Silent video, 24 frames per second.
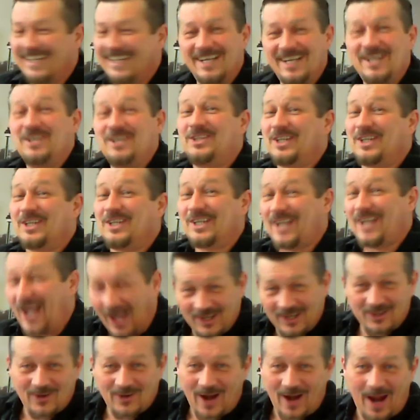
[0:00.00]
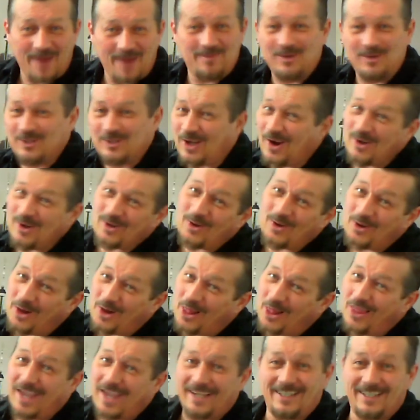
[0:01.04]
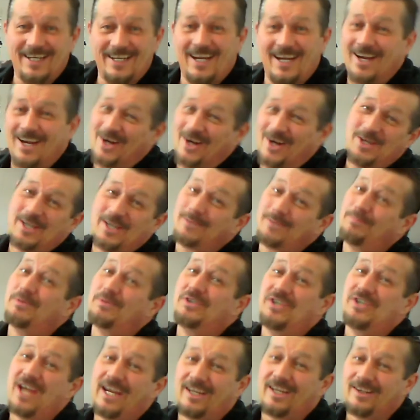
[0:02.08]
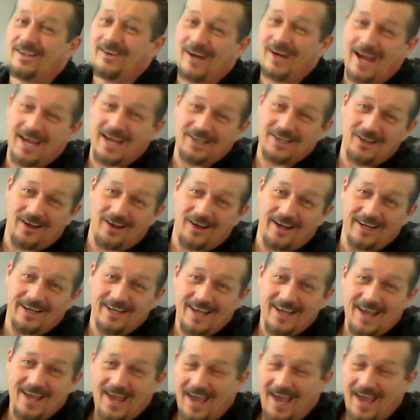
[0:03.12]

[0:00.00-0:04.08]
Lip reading: the gun grabbers aren't going to like to hear this particular headline,